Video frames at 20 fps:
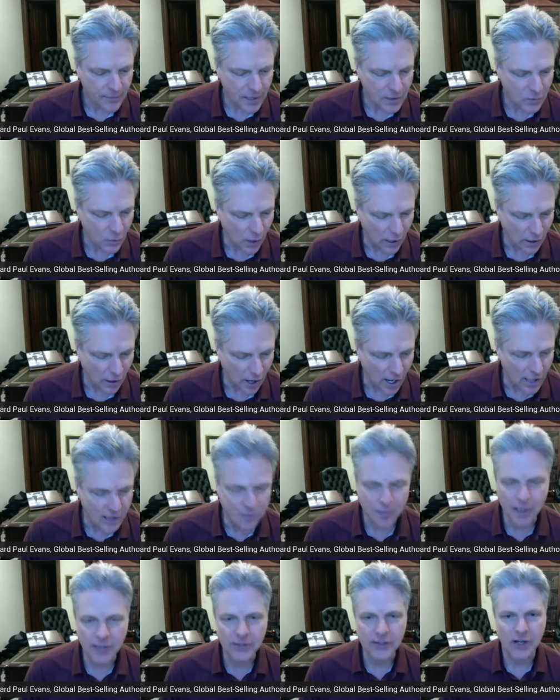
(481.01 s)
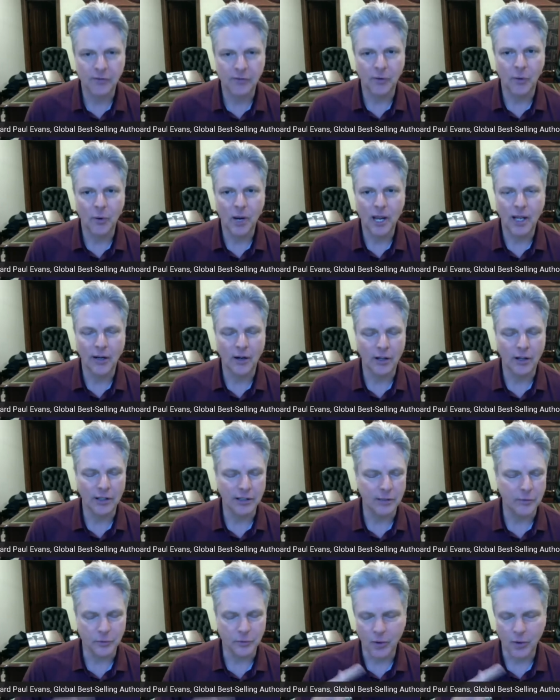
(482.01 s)
so I locked myself away, and all I
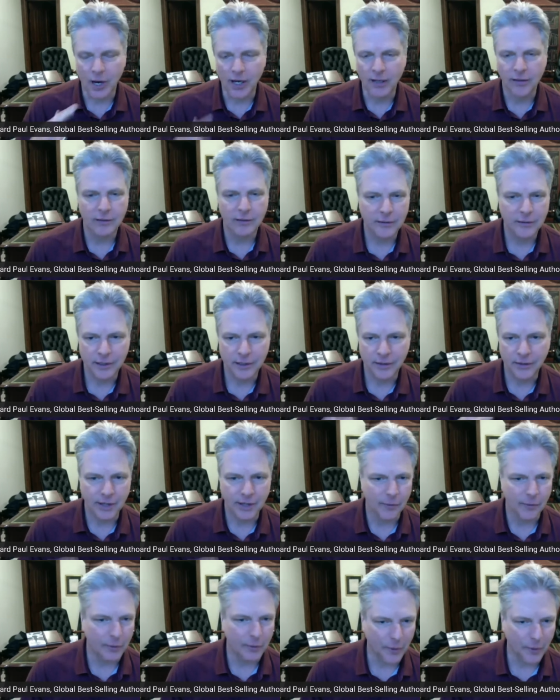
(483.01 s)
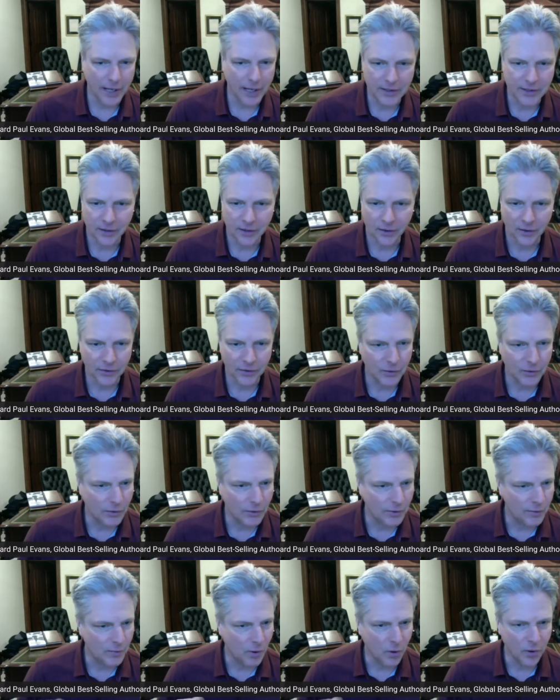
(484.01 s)
did was write. Just I would write till two
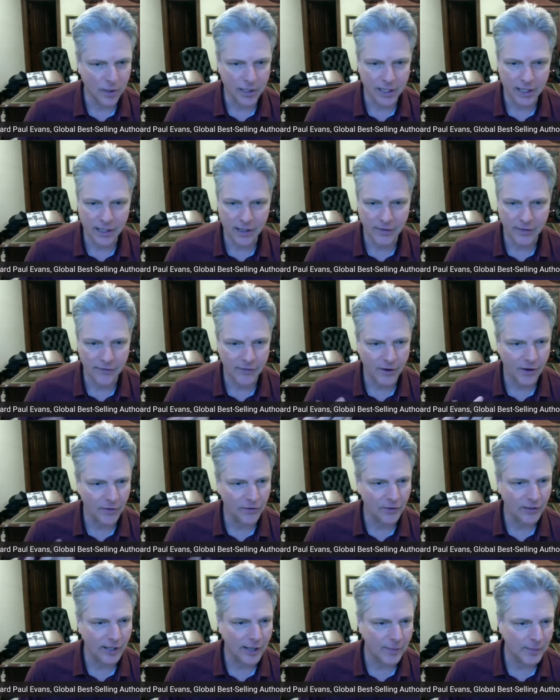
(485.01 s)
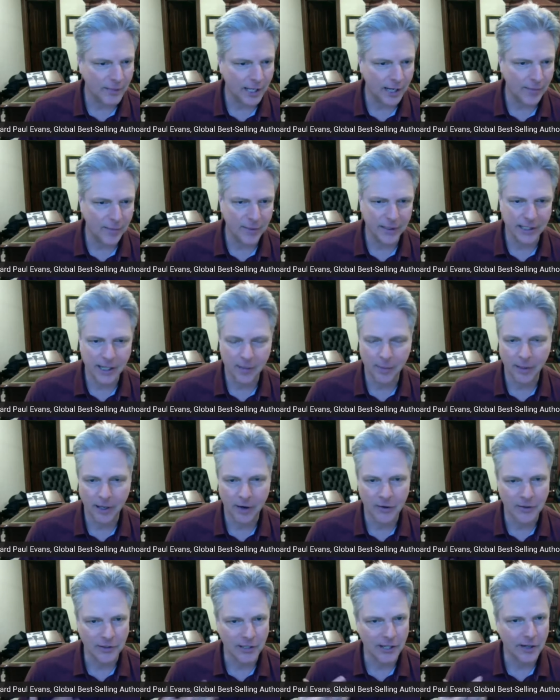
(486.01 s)
in the morning, then fall asleep, get up a couple hours